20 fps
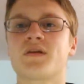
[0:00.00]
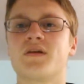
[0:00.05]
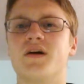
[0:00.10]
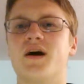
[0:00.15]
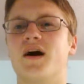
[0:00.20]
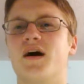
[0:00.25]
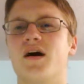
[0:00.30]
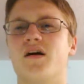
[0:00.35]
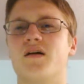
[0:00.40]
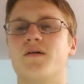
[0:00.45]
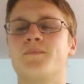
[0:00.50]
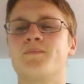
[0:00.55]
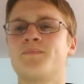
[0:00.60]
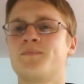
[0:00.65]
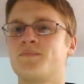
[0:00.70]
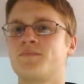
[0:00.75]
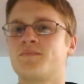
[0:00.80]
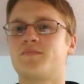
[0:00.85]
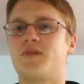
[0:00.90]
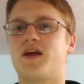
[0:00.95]

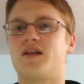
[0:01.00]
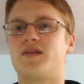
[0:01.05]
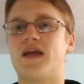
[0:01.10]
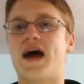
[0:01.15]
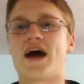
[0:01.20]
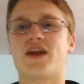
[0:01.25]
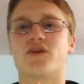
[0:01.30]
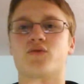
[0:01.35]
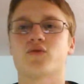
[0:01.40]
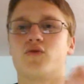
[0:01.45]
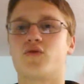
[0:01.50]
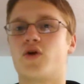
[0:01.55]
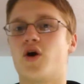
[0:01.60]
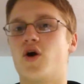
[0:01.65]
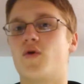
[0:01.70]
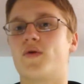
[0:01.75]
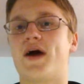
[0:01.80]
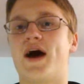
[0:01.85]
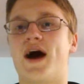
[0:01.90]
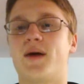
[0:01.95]
like lateral
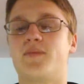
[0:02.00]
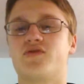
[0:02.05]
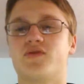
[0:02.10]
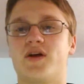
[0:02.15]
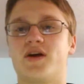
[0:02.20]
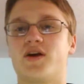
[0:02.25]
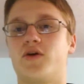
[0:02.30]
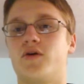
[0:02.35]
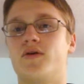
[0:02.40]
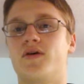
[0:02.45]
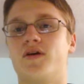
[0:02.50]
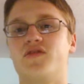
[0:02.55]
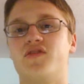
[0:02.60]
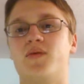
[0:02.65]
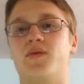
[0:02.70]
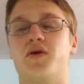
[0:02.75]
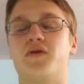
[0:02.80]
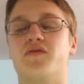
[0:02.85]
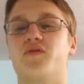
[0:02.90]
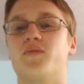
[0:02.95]
cone hops or like
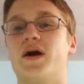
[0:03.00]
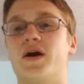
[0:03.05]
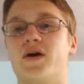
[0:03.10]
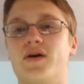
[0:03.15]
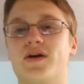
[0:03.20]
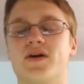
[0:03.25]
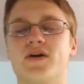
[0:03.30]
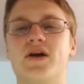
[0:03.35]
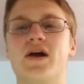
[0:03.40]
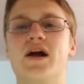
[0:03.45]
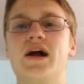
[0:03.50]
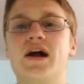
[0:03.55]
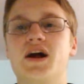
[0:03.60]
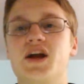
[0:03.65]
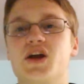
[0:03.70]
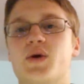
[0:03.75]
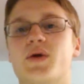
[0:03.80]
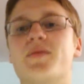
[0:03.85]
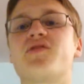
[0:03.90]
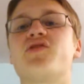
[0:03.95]
jumping over a barrier,
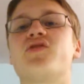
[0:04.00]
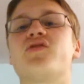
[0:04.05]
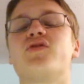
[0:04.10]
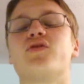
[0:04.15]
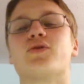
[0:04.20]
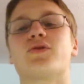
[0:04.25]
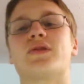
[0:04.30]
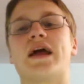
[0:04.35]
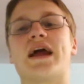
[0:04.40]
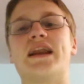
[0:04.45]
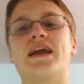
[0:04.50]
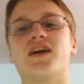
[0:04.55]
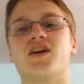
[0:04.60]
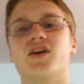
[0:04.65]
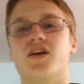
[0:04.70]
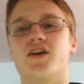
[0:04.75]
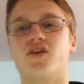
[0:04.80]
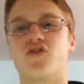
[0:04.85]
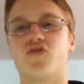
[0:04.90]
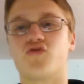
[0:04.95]
you want to make sure that you're landing
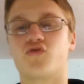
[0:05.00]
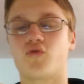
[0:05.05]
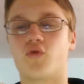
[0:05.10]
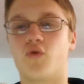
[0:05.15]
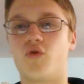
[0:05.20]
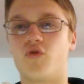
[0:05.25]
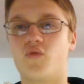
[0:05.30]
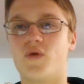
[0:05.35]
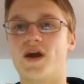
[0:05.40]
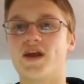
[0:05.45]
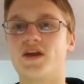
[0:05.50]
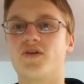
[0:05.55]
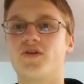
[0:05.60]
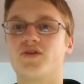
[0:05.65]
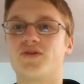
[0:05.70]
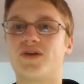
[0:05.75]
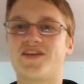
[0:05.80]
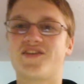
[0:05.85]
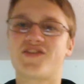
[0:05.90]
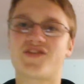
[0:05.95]
in a controlled way. You're
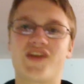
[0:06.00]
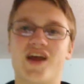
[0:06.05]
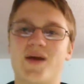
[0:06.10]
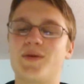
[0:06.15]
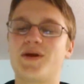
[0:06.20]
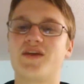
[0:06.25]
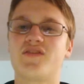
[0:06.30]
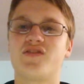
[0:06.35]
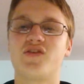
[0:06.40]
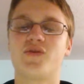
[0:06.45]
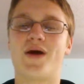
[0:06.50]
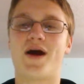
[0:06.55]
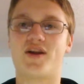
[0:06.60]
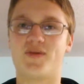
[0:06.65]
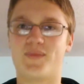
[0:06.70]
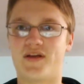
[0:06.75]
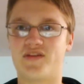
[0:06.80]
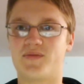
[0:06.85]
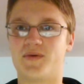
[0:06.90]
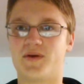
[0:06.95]
not slamming against the ground
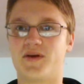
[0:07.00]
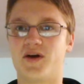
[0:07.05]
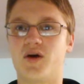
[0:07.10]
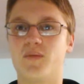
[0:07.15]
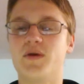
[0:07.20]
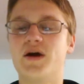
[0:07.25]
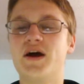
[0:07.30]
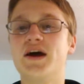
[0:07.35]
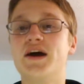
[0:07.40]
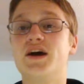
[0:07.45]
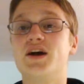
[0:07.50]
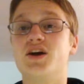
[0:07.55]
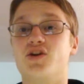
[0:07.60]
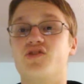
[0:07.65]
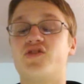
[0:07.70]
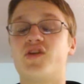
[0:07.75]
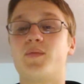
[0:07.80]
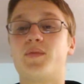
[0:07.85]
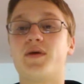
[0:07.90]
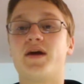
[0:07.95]
and bouncing back up.
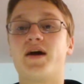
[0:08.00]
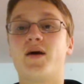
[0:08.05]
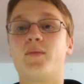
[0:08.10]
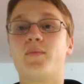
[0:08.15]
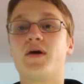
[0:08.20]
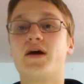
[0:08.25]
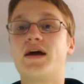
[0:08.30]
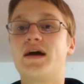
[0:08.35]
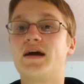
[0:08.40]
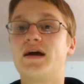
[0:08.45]
You're jumping up,